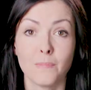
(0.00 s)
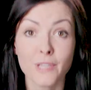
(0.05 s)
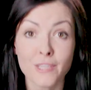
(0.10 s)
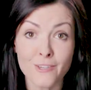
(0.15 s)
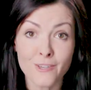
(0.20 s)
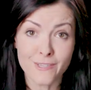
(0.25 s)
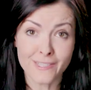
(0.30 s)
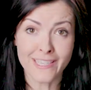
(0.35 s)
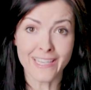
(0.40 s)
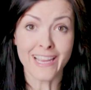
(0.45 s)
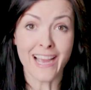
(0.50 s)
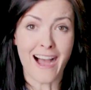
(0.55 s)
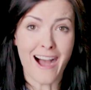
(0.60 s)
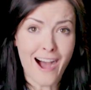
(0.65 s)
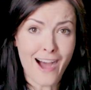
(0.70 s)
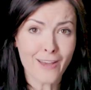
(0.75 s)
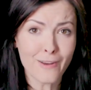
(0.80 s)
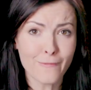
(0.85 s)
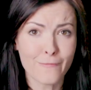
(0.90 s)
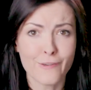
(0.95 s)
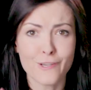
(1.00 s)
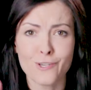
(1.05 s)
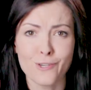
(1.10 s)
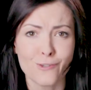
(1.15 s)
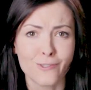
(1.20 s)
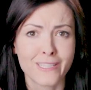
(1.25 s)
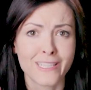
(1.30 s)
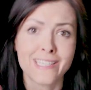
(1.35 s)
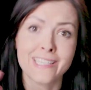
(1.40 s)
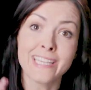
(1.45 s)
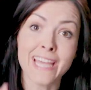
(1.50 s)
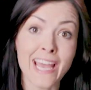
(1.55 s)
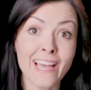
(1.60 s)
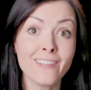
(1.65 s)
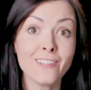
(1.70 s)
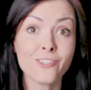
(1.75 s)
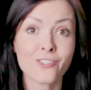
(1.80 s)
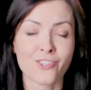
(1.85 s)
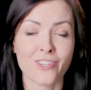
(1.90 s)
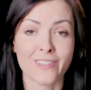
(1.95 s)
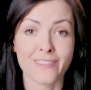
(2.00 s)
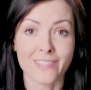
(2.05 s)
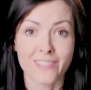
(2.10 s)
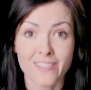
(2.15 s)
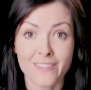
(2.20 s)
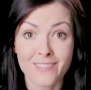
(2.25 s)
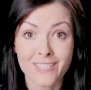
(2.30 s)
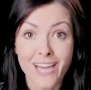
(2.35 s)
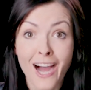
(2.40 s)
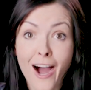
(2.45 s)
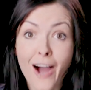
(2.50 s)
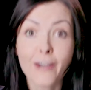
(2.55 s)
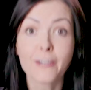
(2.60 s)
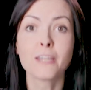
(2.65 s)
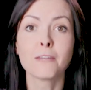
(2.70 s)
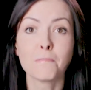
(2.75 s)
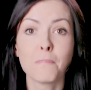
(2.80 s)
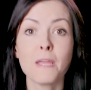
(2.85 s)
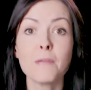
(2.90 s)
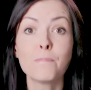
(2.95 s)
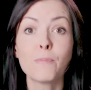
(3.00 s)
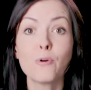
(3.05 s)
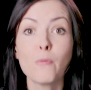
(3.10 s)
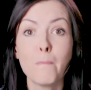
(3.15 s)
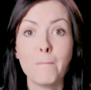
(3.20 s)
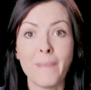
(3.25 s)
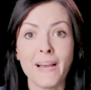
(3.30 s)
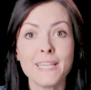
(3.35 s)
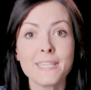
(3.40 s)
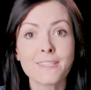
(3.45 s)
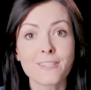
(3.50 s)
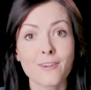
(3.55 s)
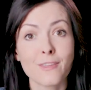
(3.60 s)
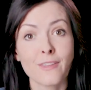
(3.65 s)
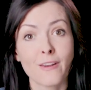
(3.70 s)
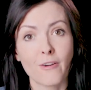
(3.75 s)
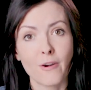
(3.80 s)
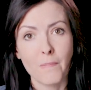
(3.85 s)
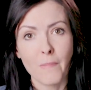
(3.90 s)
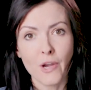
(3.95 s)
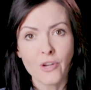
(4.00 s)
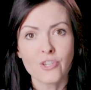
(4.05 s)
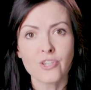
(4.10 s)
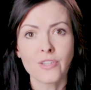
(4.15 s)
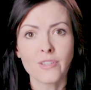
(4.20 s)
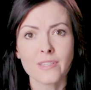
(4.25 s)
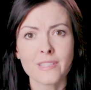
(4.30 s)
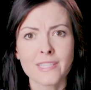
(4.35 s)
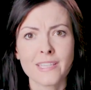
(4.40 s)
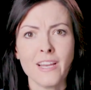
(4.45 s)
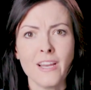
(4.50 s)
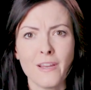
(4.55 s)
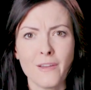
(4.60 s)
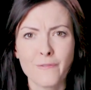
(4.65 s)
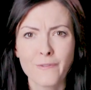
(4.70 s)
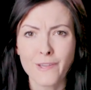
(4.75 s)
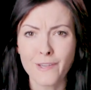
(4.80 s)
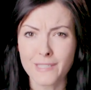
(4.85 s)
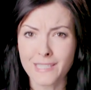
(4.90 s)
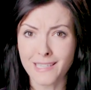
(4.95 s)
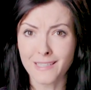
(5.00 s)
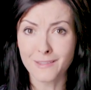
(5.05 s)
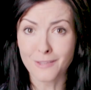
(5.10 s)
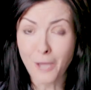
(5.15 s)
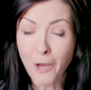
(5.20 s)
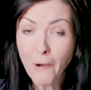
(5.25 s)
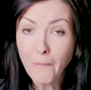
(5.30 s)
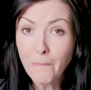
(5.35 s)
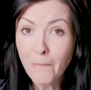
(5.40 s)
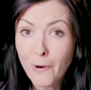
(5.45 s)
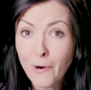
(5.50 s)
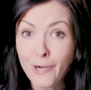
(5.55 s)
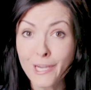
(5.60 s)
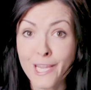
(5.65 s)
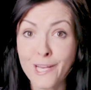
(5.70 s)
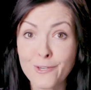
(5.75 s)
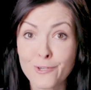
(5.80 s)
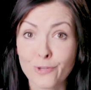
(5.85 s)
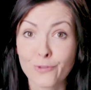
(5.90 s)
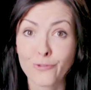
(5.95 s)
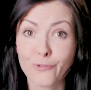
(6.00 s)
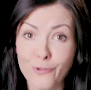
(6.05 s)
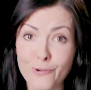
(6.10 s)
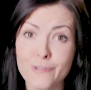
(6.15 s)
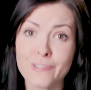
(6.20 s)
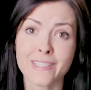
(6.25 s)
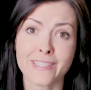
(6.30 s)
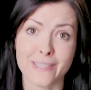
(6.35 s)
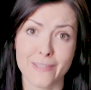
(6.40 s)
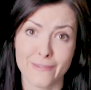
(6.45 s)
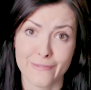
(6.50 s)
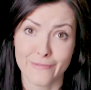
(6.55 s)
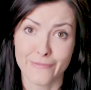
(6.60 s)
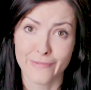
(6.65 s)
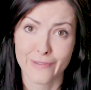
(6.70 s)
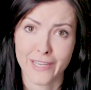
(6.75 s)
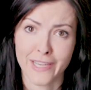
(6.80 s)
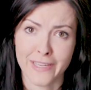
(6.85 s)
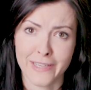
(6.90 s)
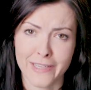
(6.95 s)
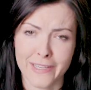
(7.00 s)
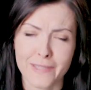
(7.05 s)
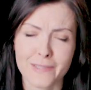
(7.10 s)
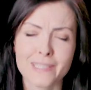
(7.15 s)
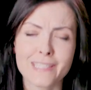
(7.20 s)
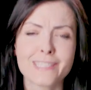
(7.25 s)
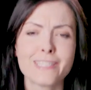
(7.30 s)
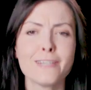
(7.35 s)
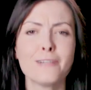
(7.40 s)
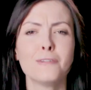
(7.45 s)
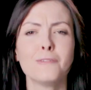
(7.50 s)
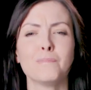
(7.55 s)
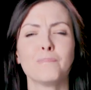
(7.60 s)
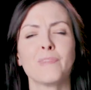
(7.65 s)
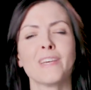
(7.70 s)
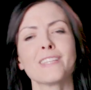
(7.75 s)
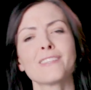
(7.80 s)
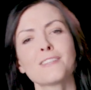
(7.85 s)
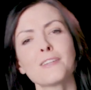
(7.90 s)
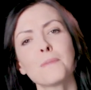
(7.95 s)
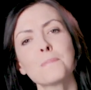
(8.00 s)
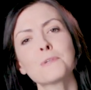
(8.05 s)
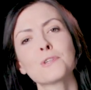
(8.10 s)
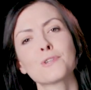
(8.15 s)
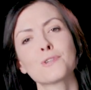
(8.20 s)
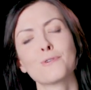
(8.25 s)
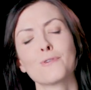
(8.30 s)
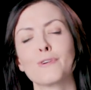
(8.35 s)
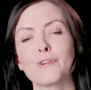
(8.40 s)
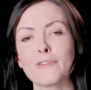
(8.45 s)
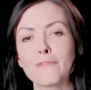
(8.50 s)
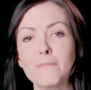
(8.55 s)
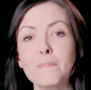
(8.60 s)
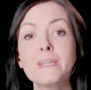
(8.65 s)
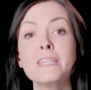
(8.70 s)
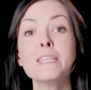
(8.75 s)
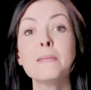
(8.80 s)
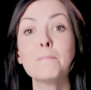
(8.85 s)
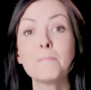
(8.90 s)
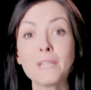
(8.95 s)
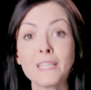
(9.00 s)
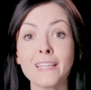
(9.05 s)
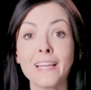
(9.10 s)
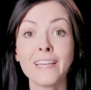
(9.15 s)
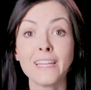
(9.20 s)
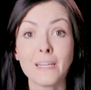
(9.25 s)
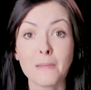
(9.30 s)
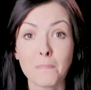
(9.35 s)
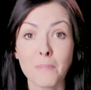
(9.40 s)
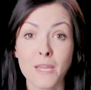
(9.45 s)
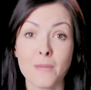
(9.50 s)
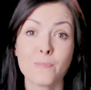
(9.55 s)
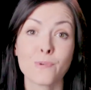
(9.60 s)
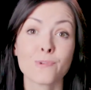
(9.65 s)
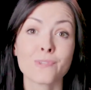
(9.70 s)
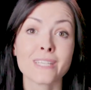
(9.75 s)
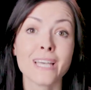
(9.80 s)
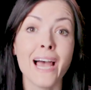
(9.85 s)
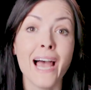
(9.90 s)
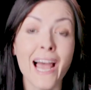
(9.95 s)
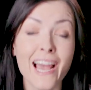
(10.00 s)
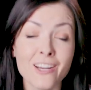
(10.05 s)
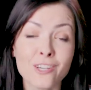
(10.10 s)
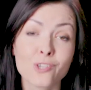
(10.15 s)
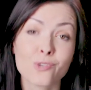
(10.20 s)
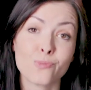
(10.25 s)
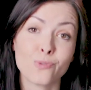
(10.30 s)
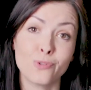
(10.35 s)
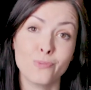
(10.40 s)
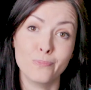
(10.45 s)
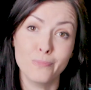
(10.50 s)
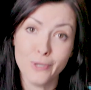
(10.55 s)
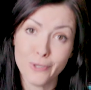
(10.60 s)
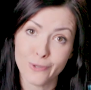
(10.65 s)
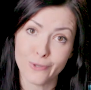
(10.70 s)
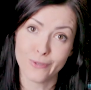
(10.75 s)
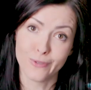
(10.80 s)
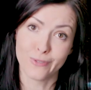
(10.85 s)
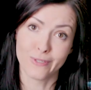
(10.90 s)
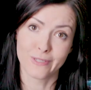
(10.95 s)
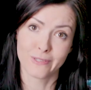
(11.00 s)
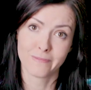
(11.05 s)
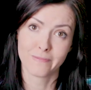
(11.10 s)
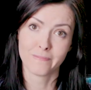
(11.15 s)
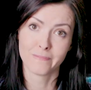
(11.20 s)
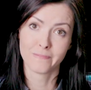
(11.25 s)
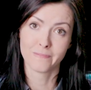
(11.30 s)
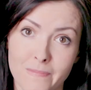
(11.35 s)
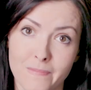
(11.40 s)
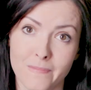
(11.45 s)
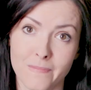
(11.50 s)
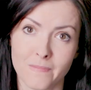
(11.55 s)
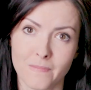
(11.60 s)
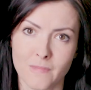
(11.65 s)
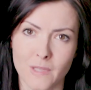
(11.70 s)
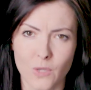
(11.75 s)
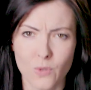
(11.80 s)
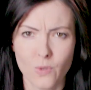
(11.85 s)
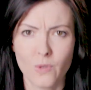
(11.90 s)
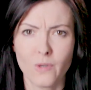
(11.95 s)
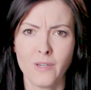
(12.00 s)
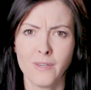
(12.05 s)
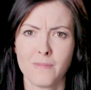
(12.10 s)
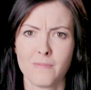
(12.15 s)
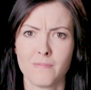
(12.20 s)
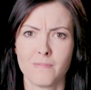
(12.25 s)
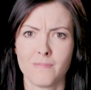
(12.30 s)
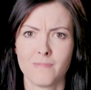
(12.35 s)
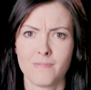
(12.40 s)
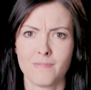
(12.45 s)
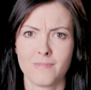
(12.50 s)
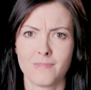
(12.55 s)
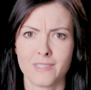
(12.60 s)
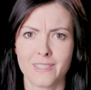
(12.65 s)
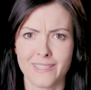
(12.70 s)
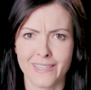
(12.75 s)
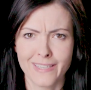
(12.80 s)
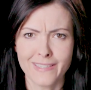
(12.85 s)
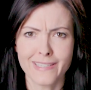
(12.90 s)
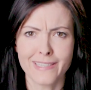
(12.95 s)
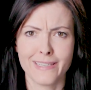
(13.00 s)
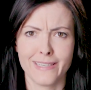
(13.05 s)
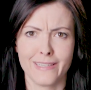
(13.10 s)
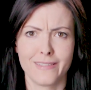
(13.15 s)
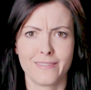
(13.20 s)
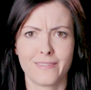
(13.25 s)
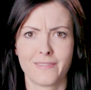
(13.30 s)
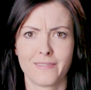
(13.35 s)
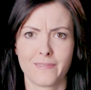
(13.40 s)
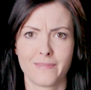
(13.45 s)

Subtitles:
But using artificial intelligence to target people based on their emotions feels a lot more intrusive. Still, it stops short of manipulating people's actual mood. Or does it?